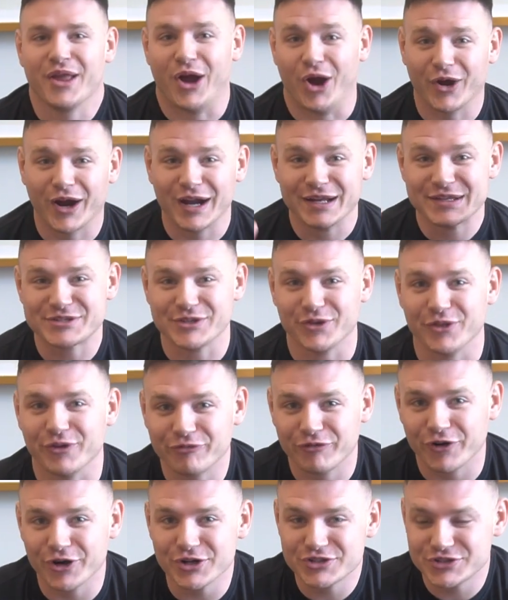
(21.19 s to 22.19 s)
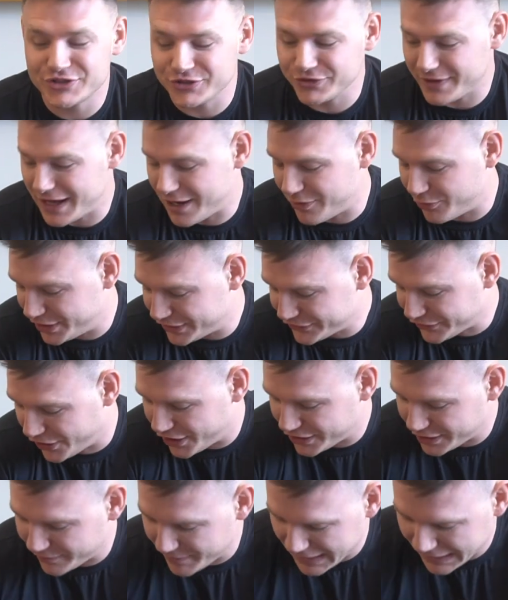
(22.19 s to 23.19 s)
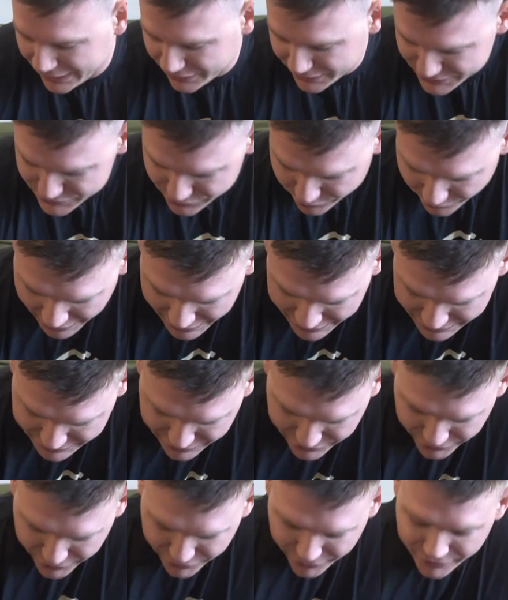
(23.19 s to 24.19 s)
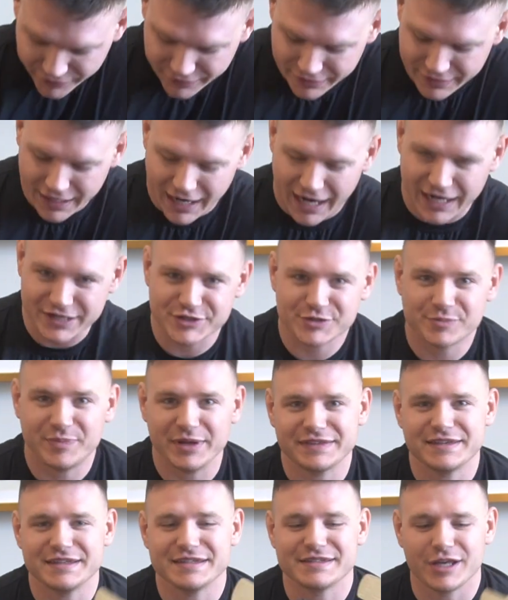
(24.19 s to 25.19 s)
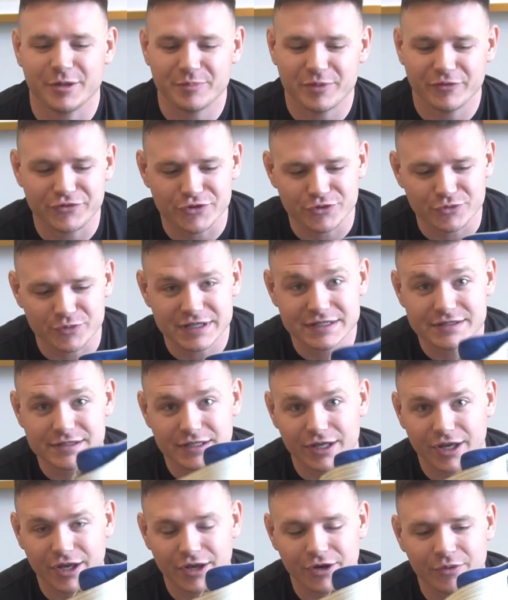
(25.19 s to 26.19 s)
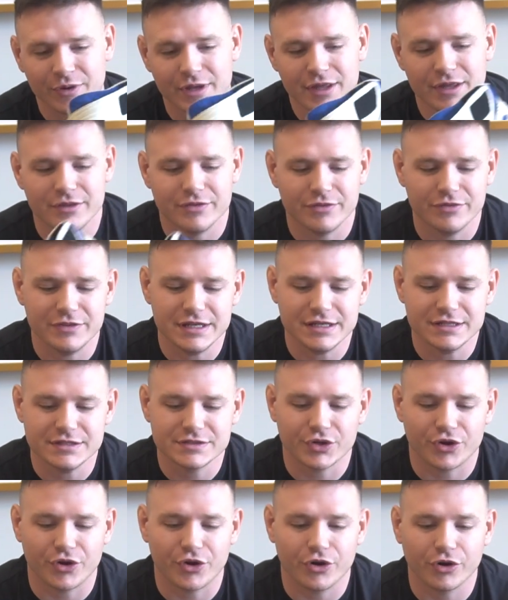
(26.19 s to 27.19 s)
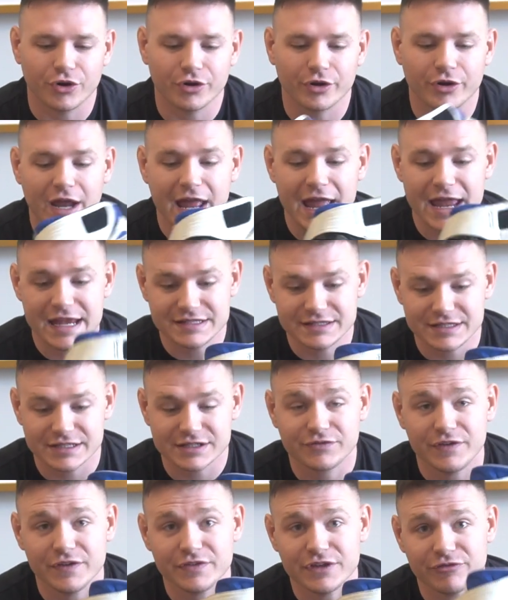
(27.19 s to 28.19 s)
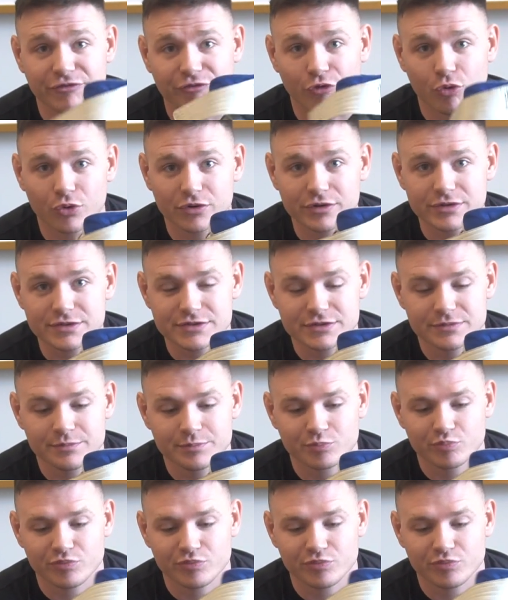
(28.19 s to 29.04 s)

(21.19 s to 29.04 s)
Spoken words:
Alright, so the first shoe that I want to talk about is right here. I just picked these up a few weeks ago. These are A6 54s.